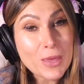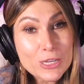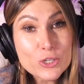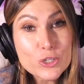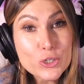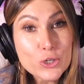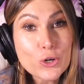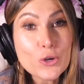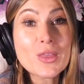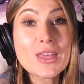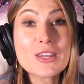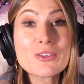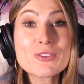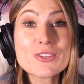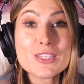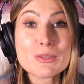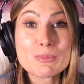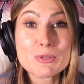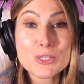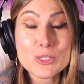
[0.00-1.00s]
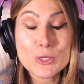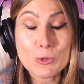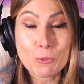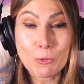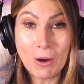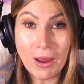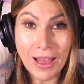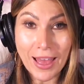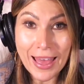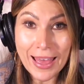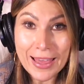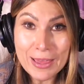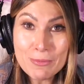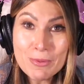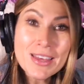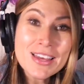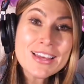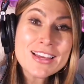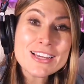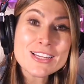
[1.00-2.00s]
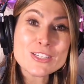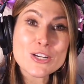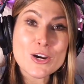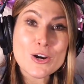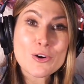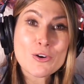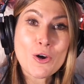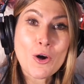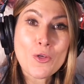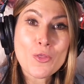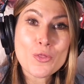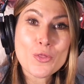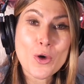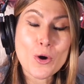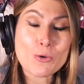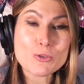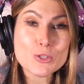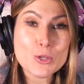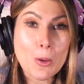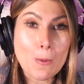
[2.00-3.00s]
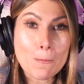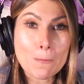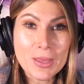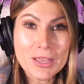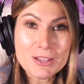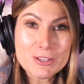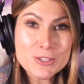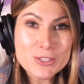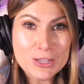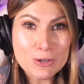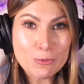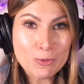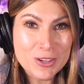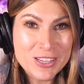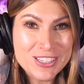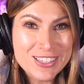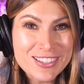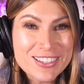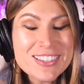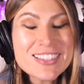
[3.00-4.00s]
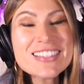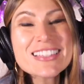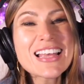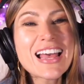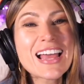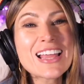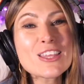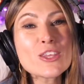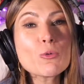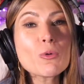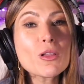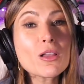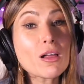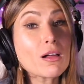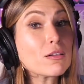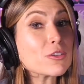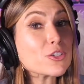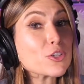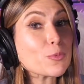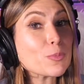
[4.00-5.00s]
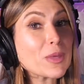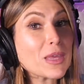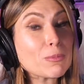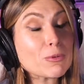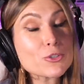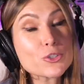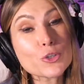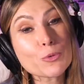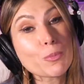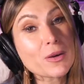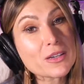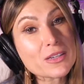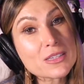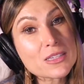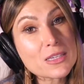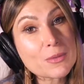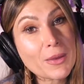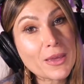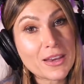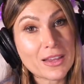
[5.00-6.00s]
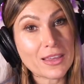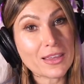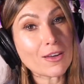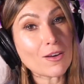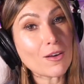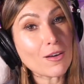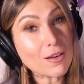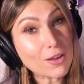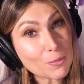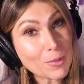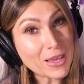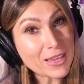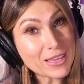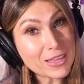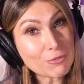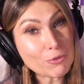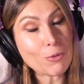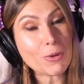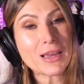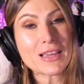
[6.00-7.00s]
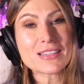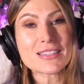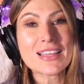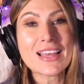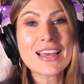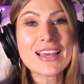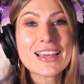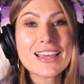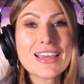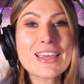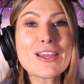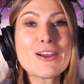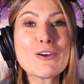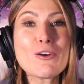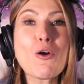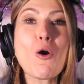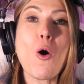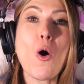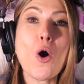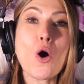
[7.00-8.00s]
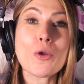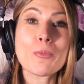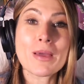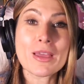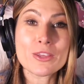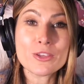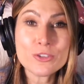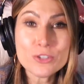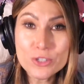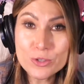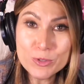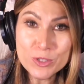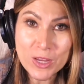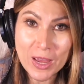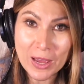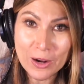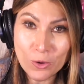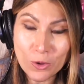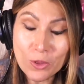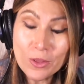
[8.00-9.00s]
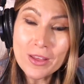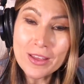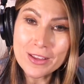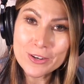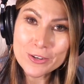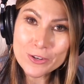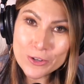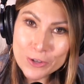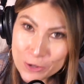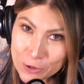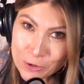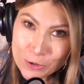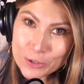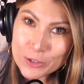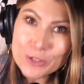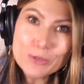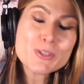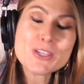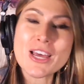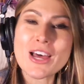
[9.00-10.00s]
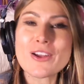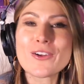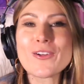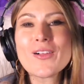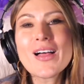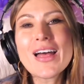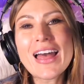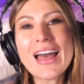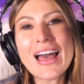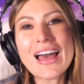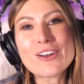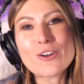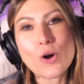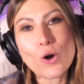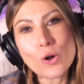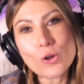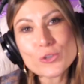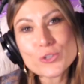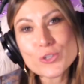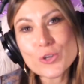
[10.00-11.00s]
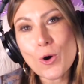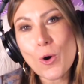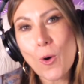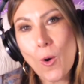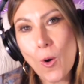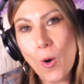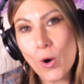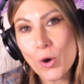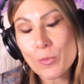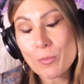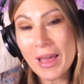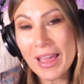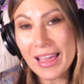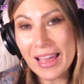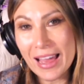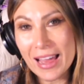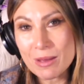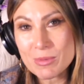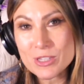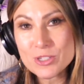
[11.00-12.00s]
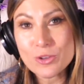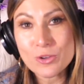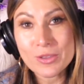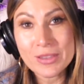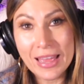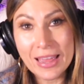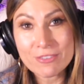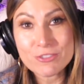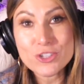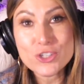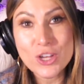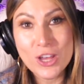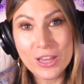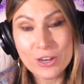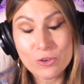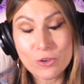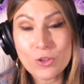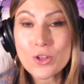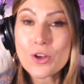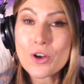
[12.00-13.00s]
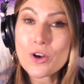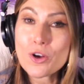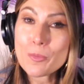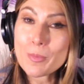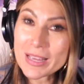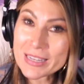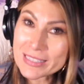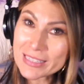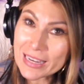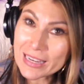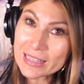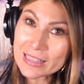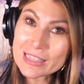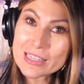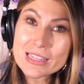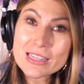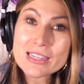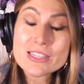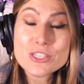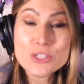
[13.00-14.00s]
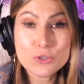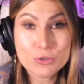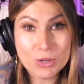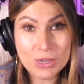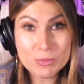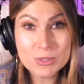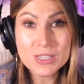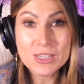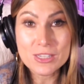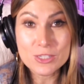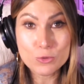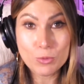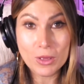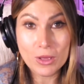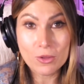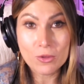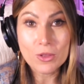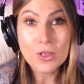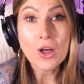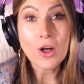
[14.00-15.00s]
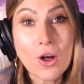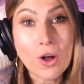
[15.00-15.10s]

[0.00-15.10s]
Make sure that you subscribe, turn on those bells and whistles, and you will also be able to participate on my giveaways here on my YouTube channel, new YouTube channel, and also on my Amazon live channel on my daily streams as well.